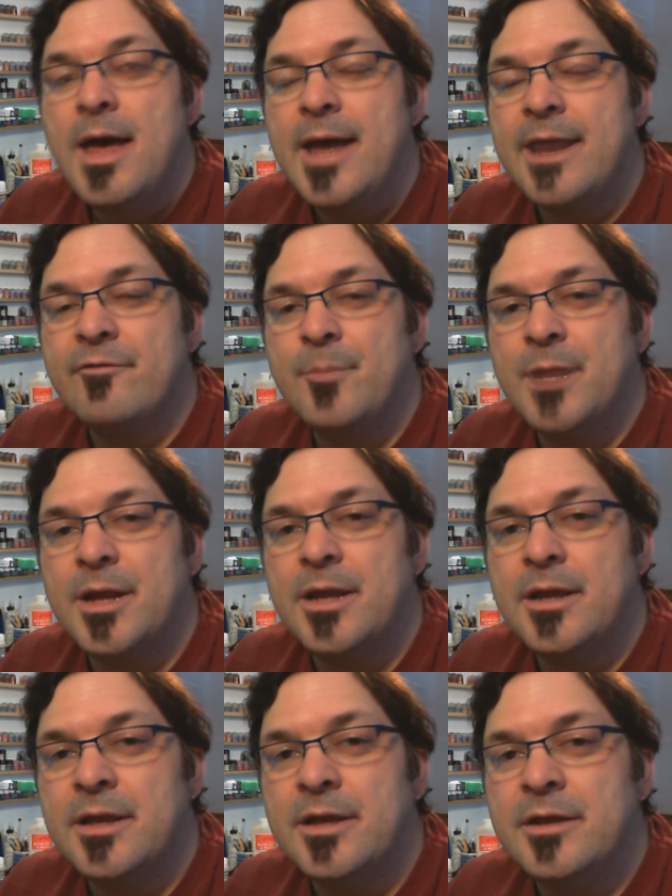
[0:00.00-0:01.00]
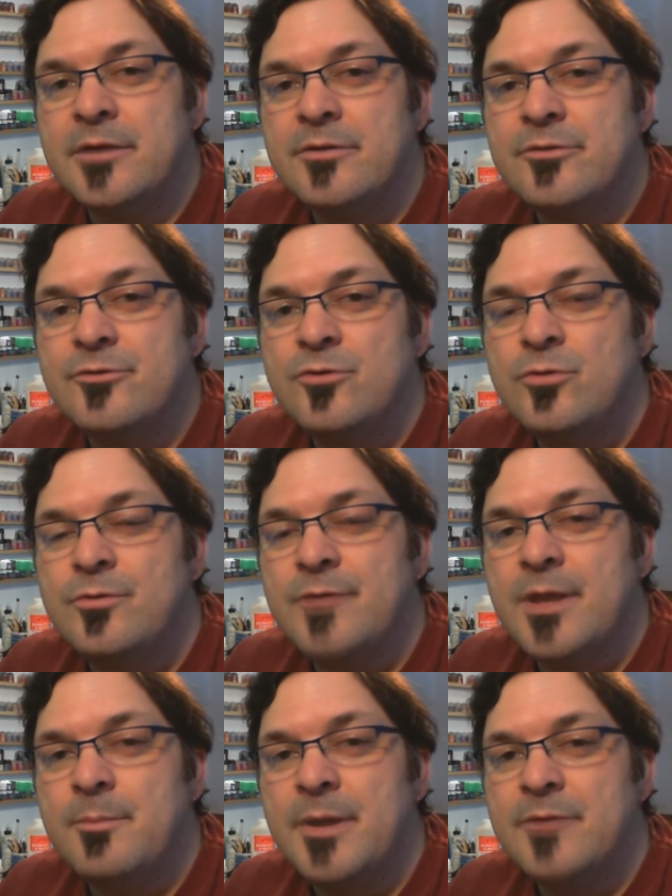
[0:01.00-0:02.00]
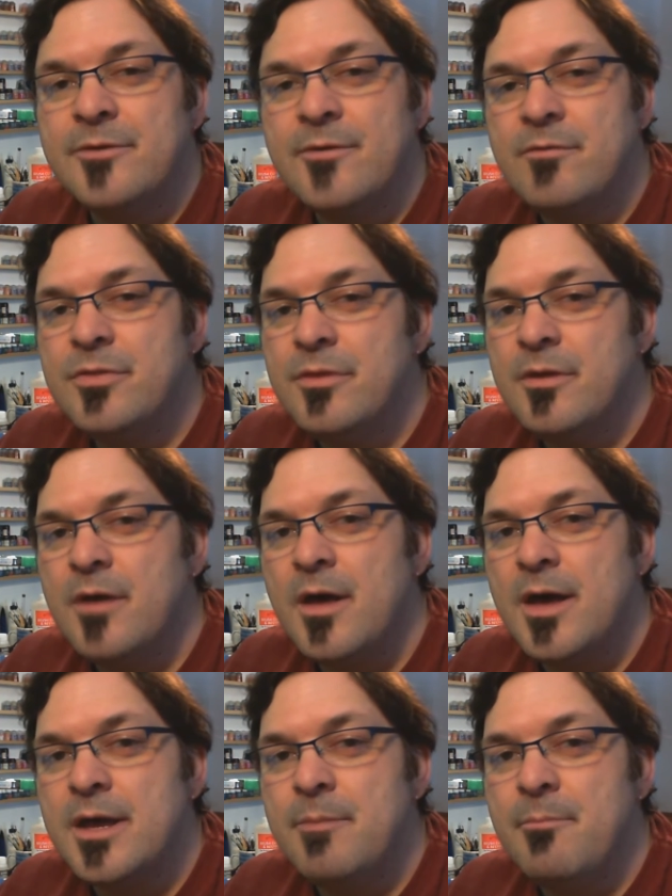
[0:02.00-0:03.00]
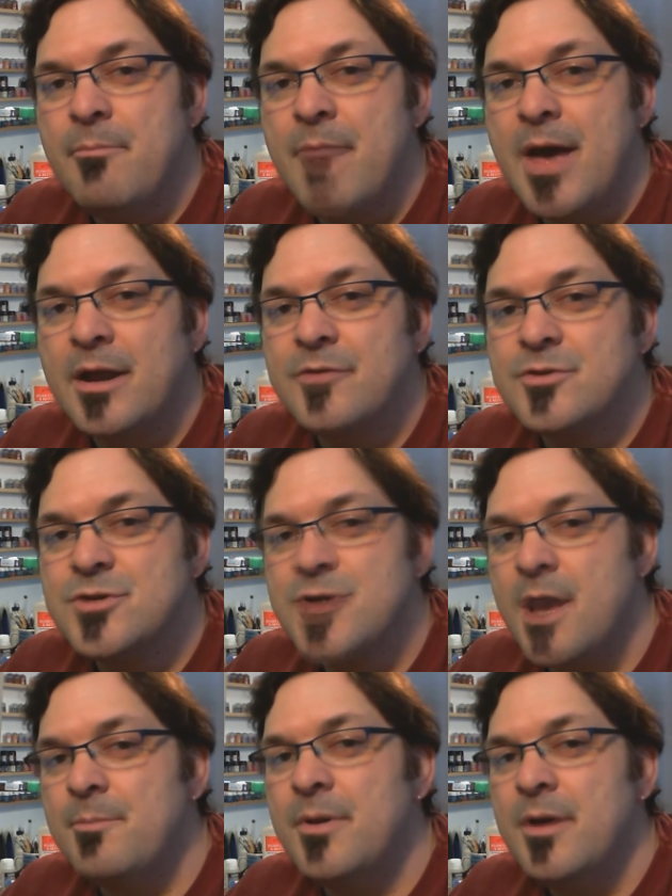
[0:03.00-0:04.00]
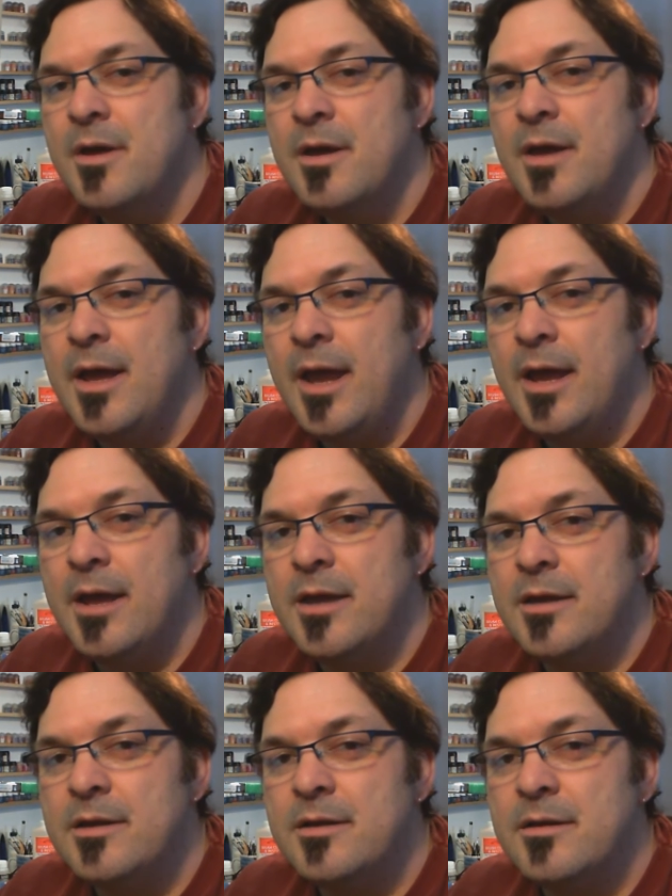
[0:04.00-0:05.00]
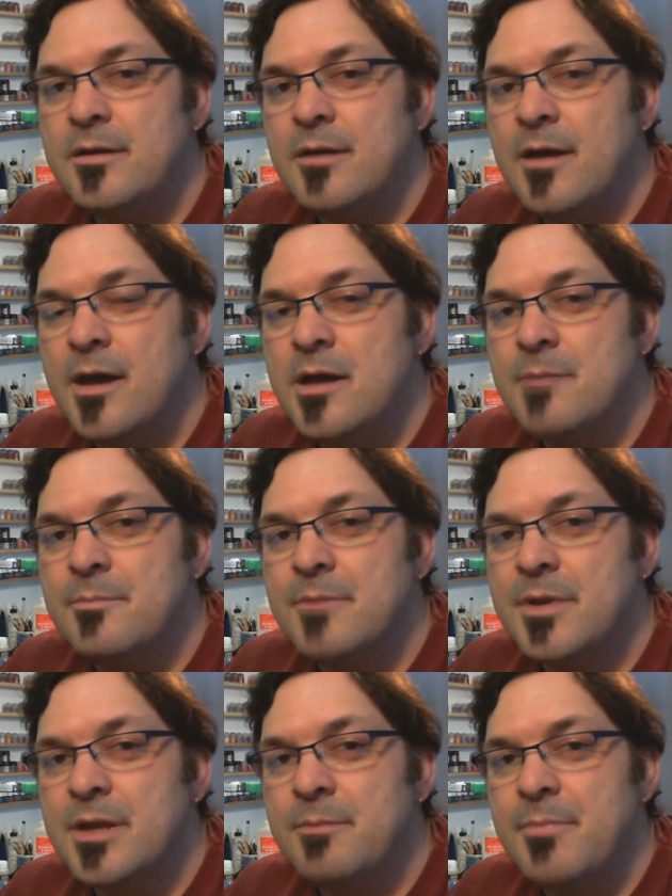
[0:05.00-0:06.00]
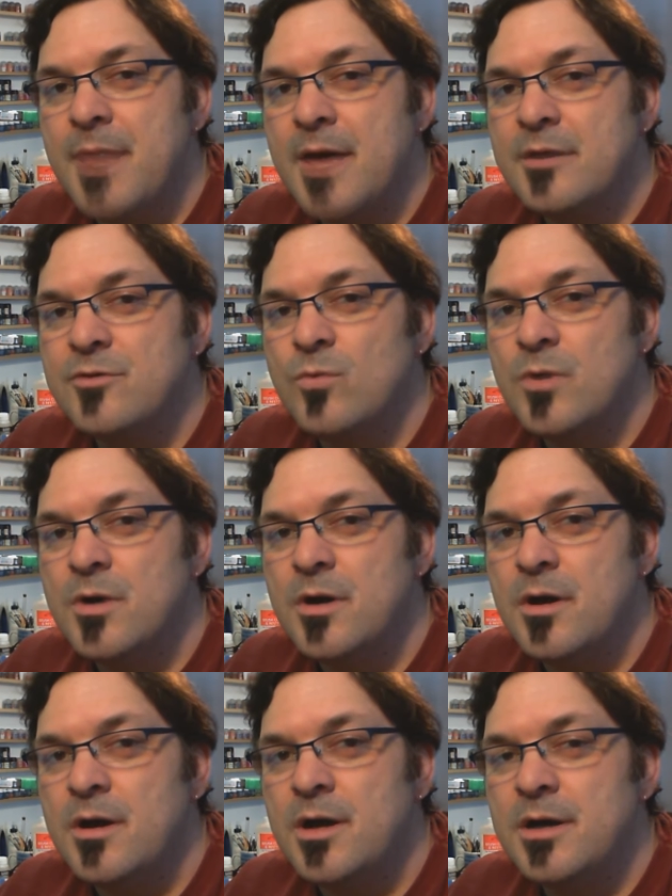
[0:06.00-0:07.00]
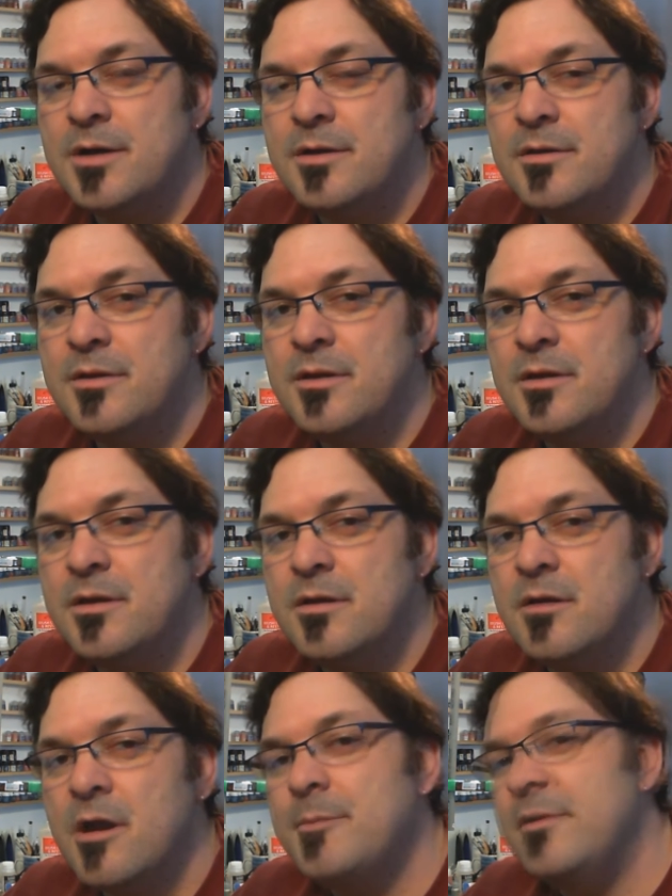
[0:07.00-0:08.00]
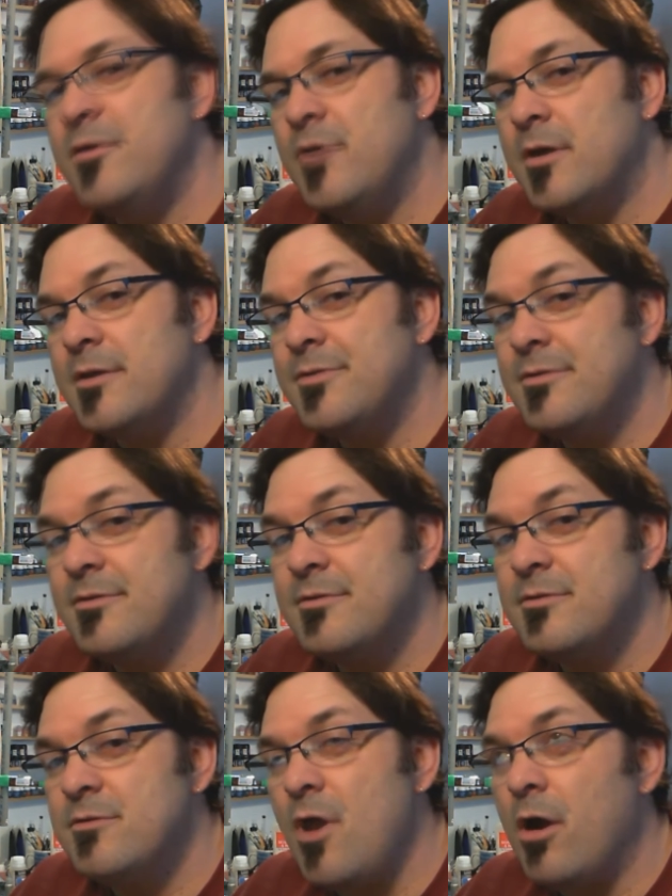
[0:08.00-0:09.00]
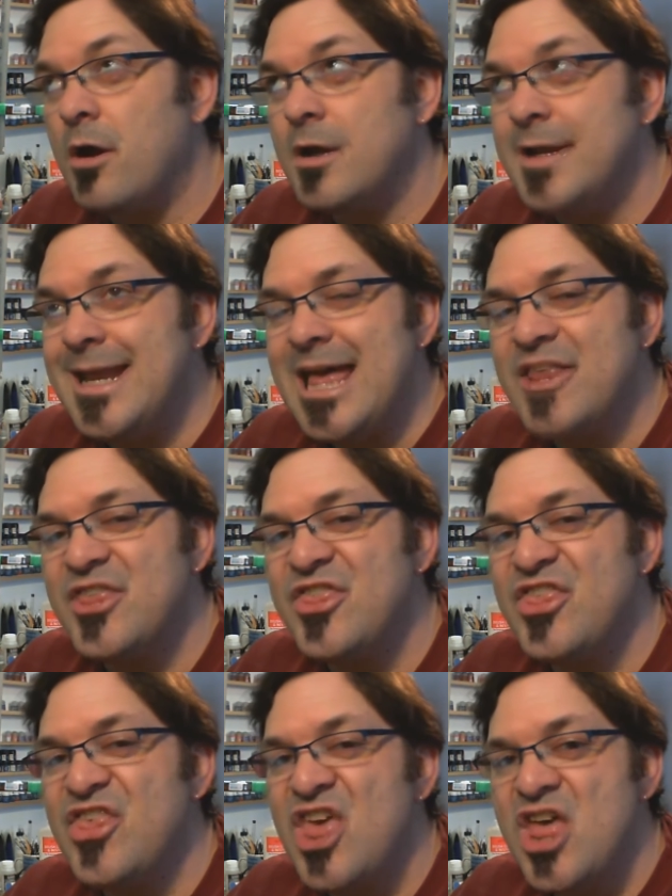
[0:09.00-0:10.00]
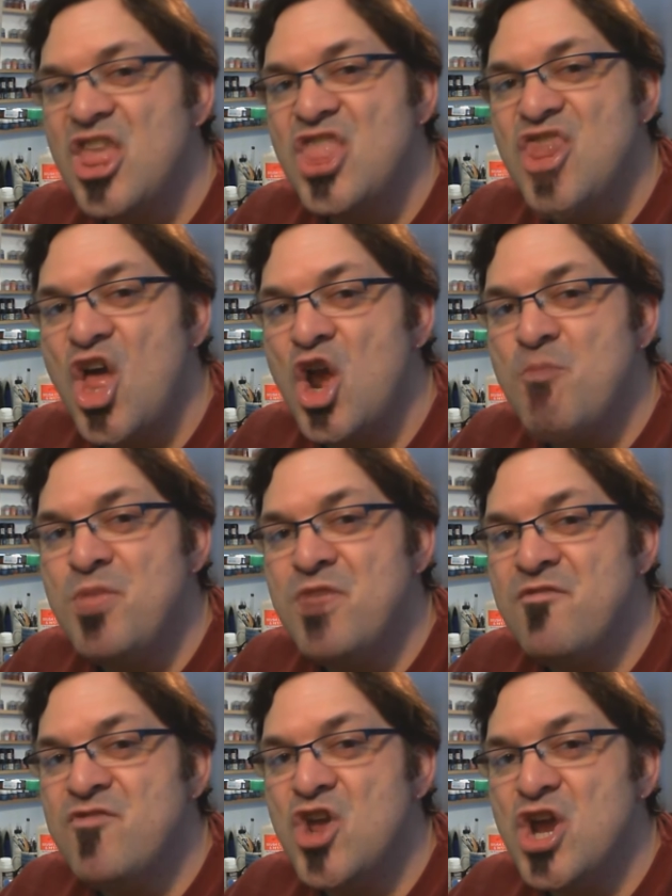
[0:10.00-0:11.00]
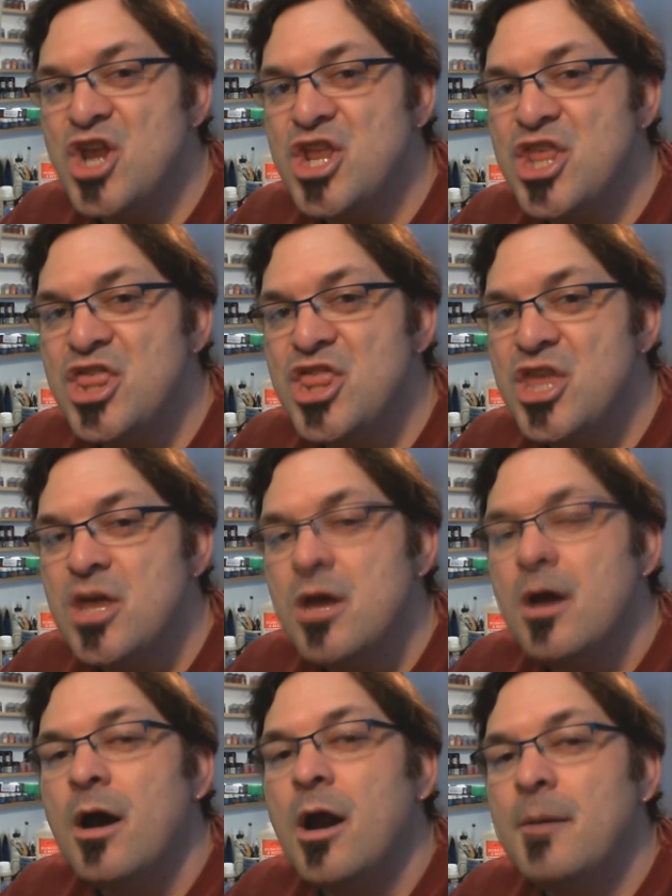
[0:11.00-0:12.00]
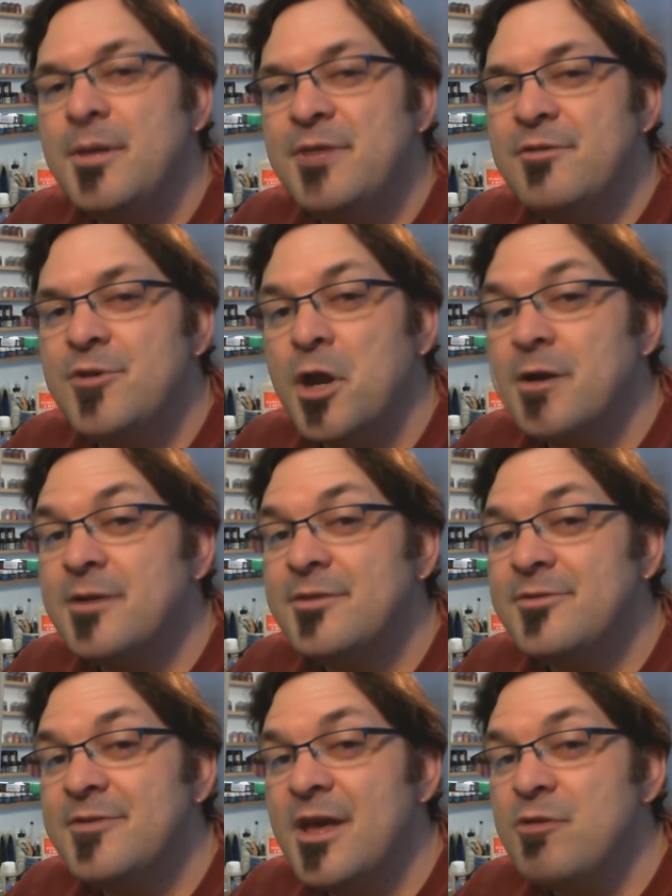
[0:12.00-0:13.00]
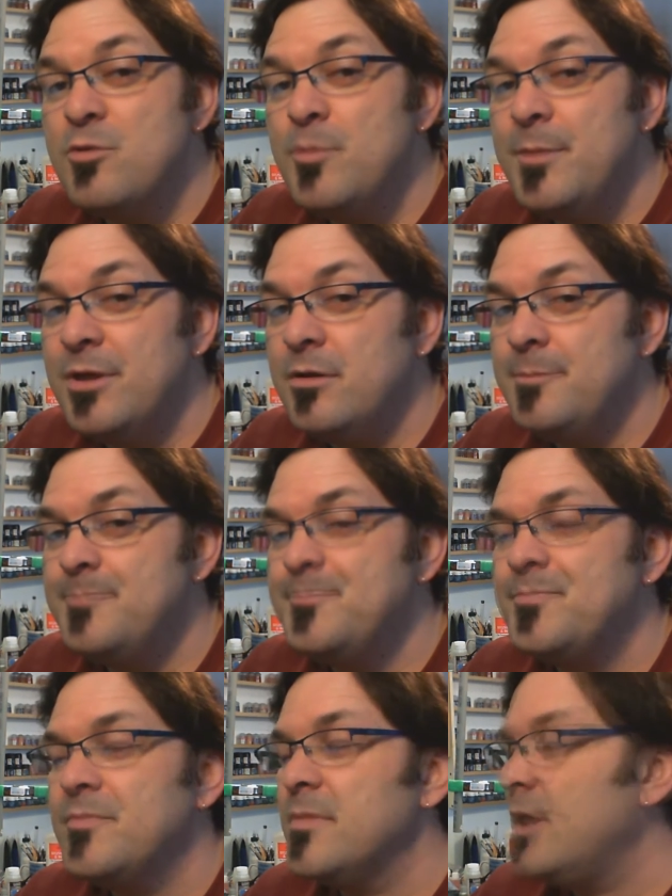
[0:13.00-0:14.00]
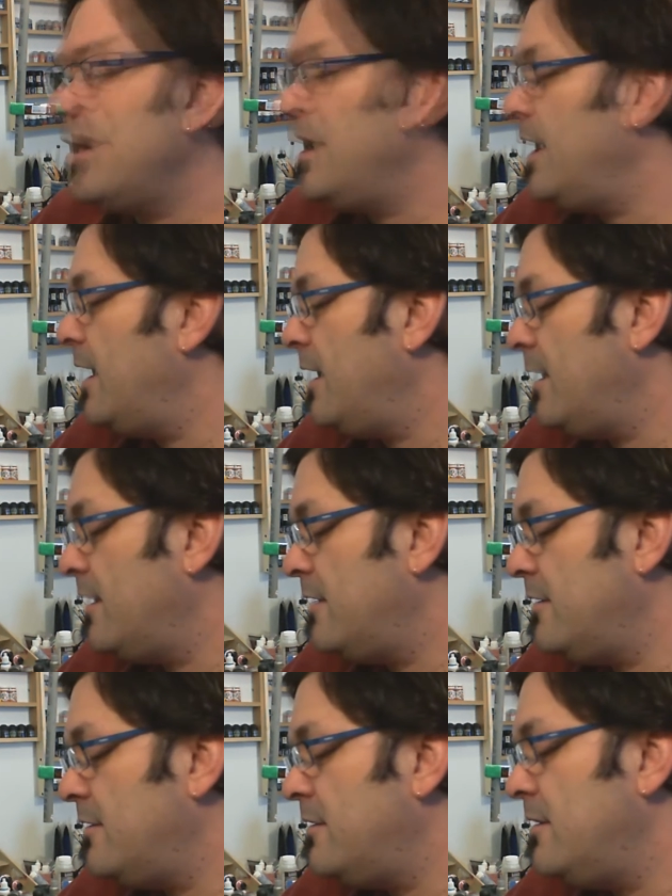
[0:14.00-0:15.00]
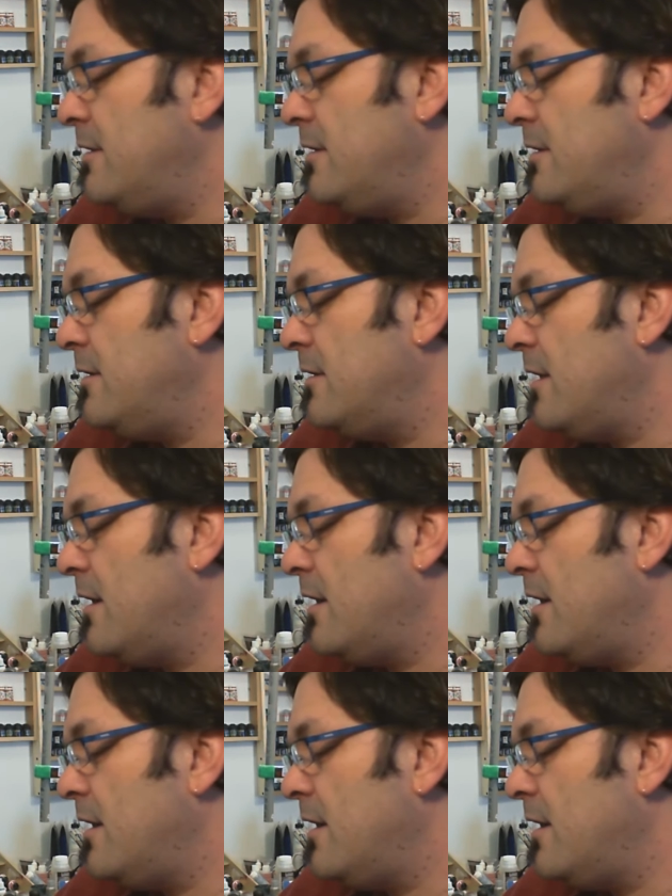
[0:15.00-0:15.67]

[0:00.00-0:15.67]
Hey everybody, it is Tuesday, May 7th. I am back in the shop and I'm getting back to work on the Army of Darkness Deathmobile and the